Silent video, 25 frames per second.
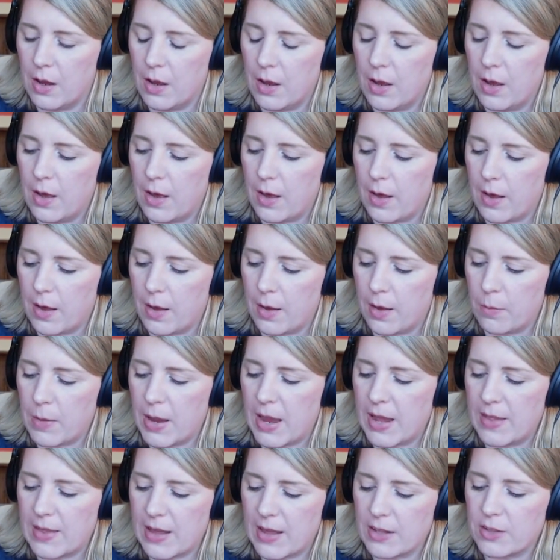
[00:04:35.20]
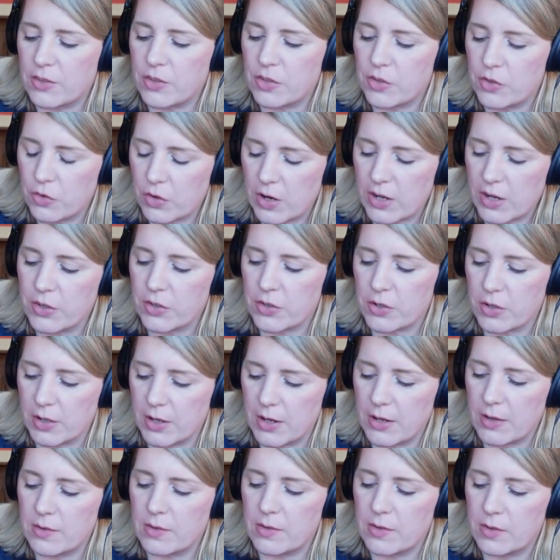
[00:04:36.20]
And that structure
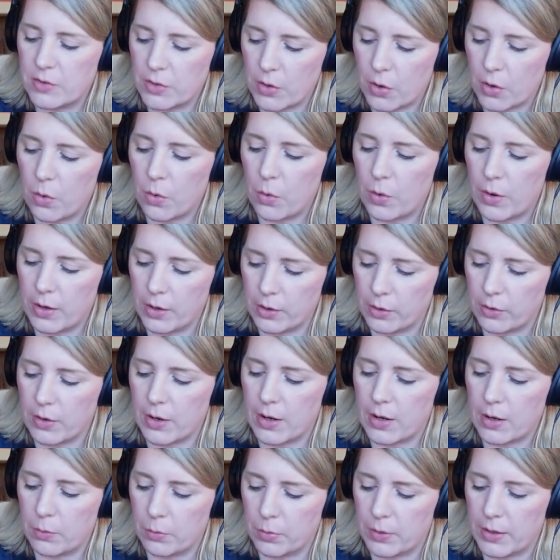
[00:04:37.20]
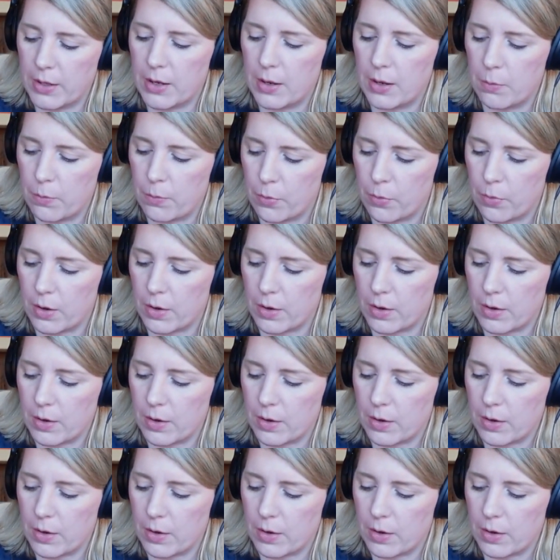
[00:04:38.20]
is so incredibly important.